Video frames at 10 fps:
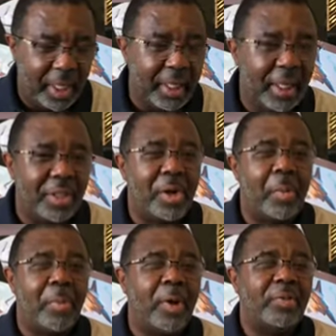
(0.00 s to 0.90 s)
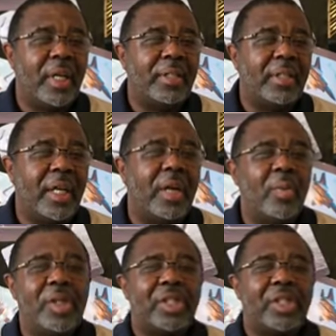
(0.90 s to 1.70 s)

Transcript: that it is her birthday today and we